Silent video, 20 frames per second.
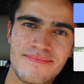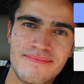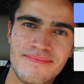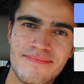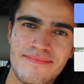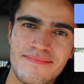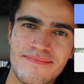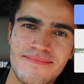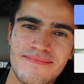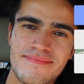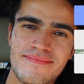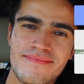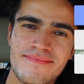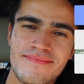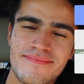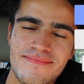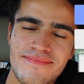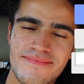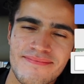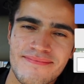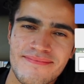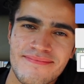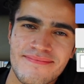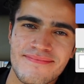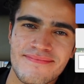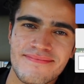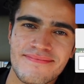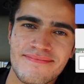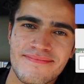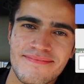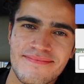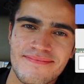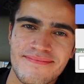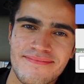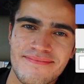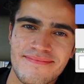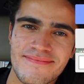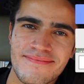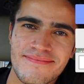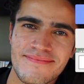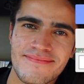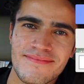[no speech]